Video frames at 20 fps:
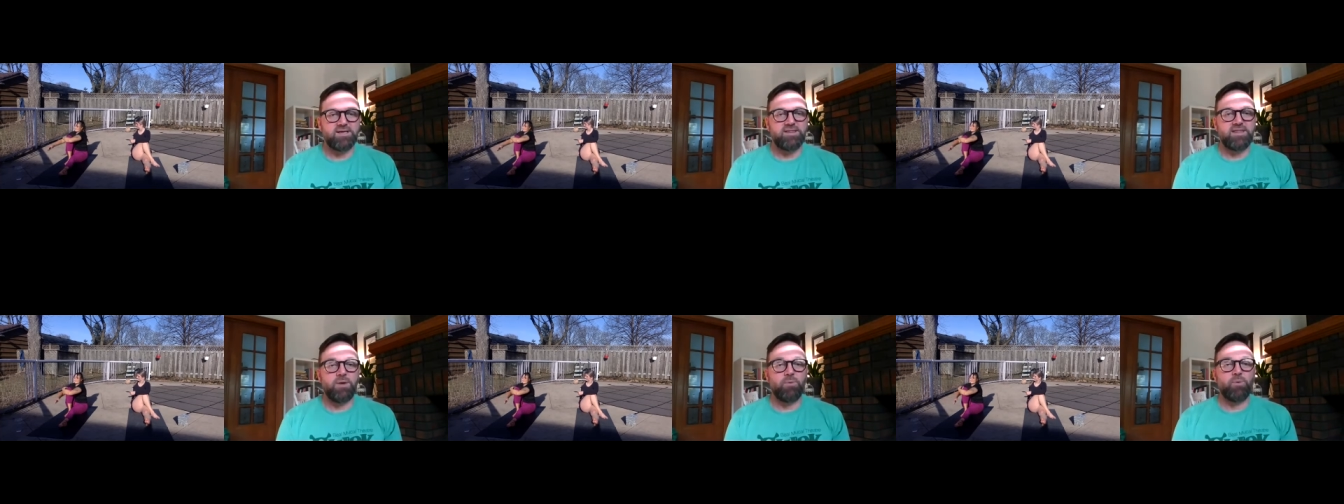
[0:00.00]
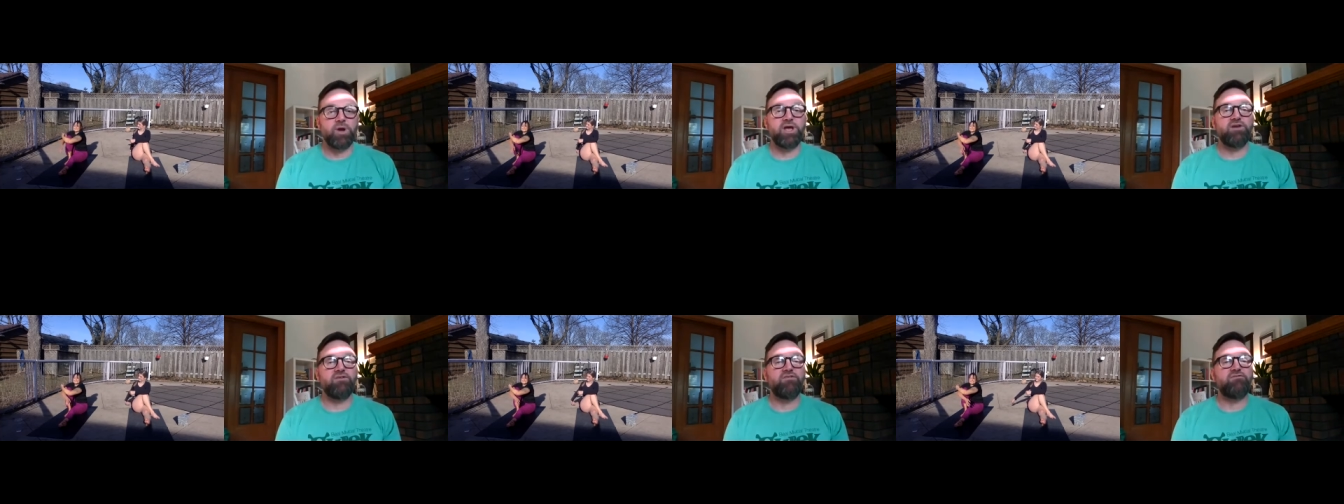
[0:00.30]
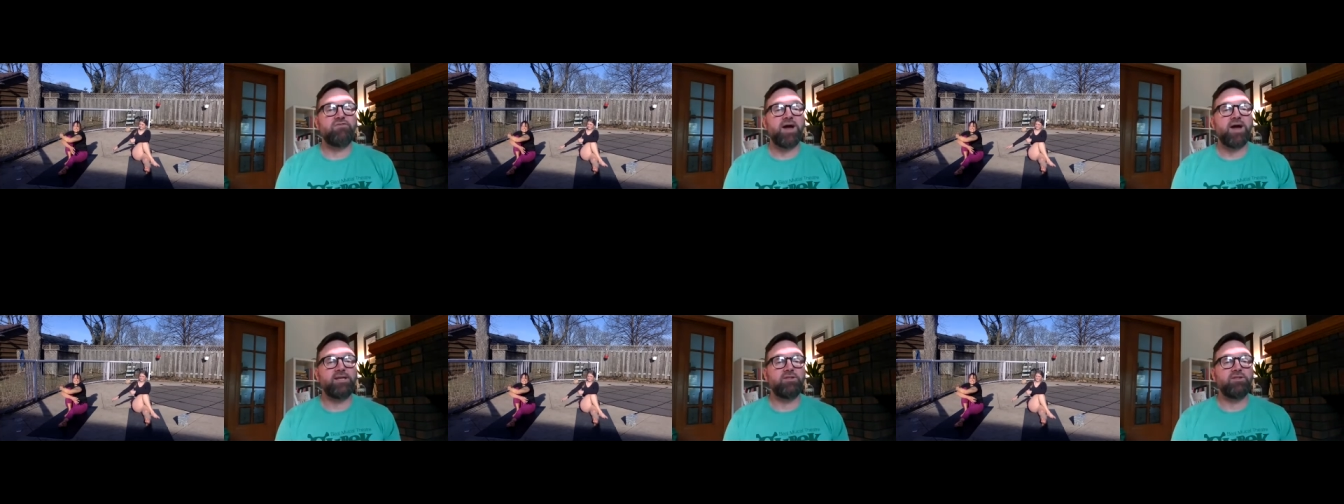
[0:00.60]
Then we're going to
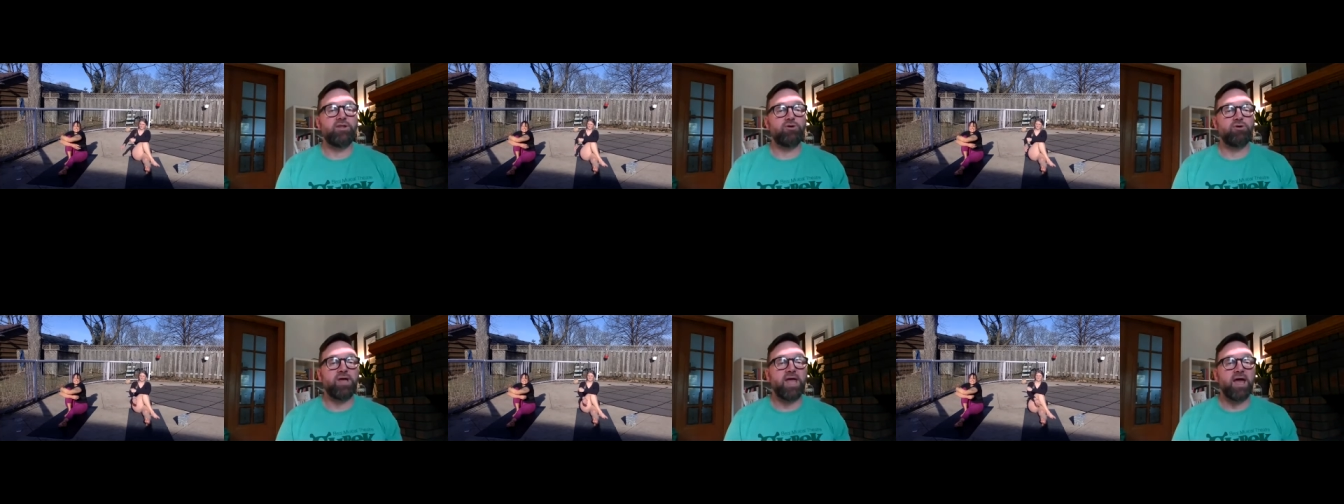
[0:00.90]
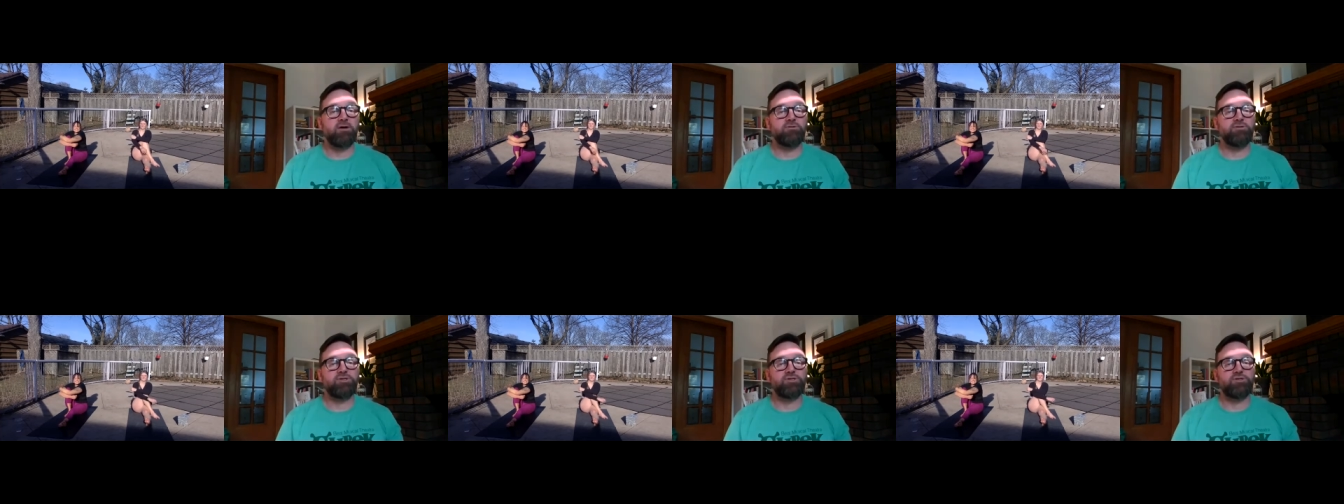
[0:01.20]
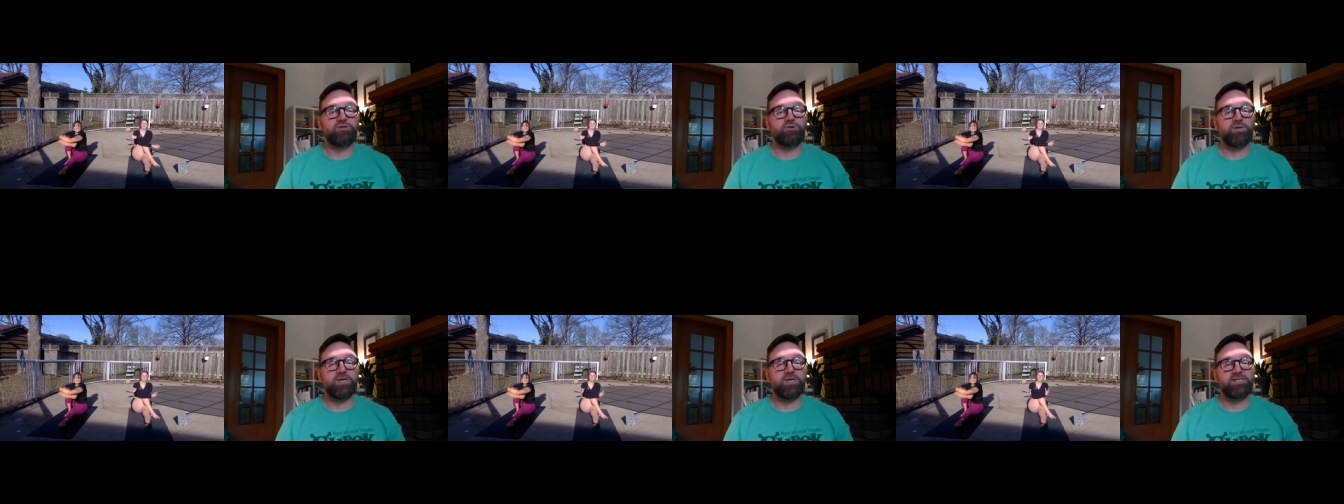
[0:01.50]
find a little
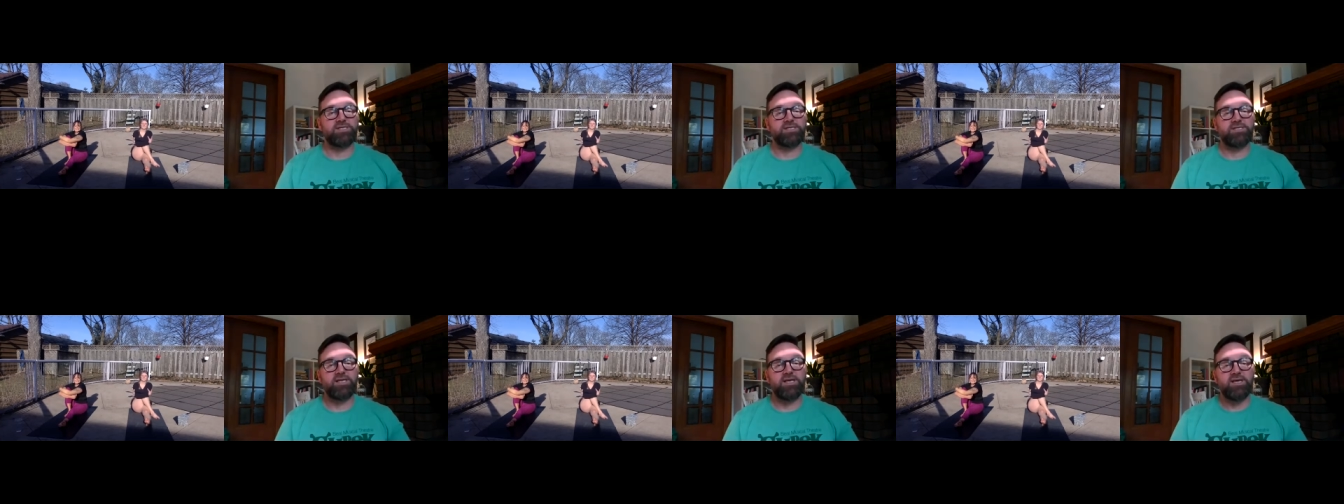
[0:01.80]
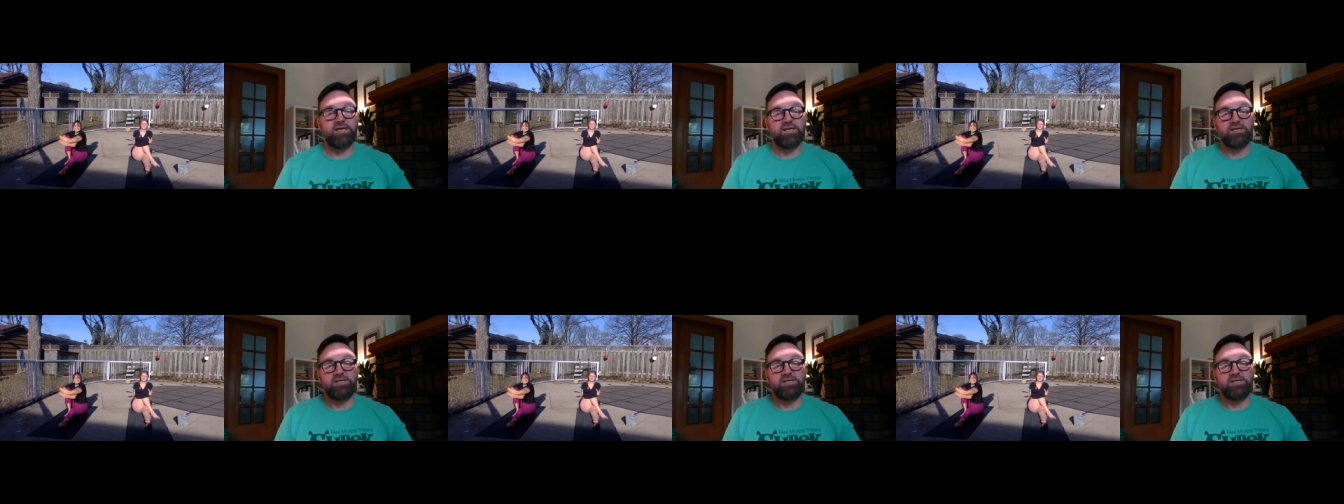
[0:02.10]
counter twist.